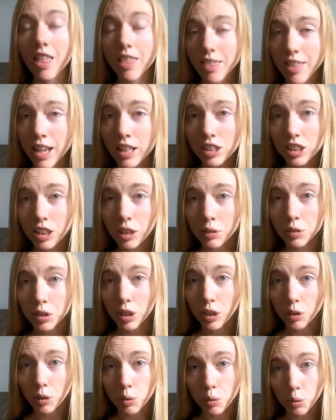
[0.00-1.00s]
That sounds
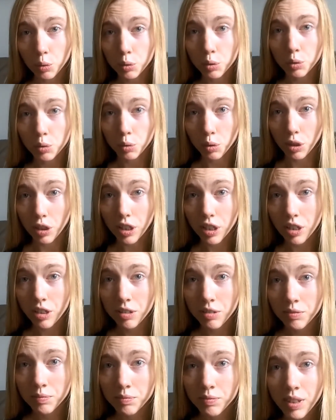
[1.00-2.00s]
like a cool story.
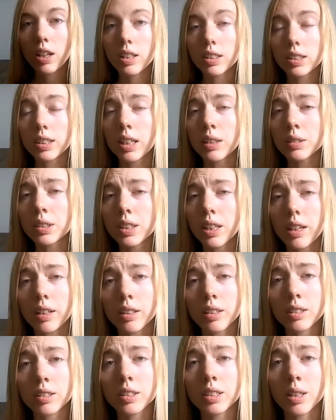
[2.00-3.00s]
Sounds like
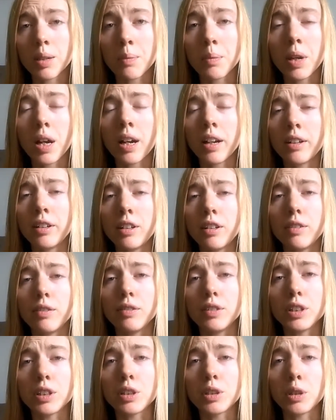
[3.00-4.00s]
some kind of
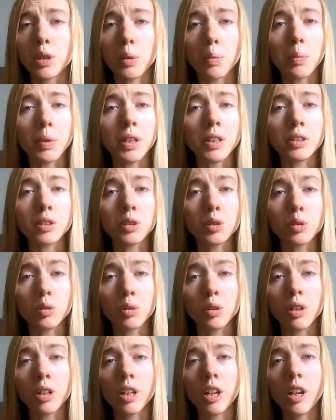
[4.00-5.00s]
dystopian
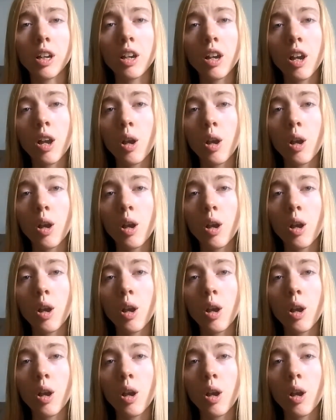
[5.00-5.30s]
story